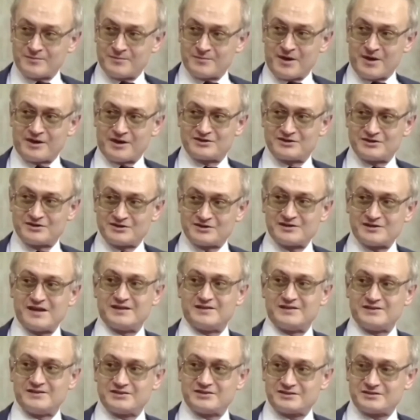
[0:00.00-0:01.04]

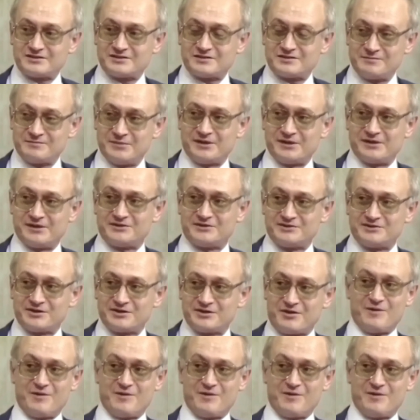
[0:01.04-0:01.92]
Marxist-Leninist military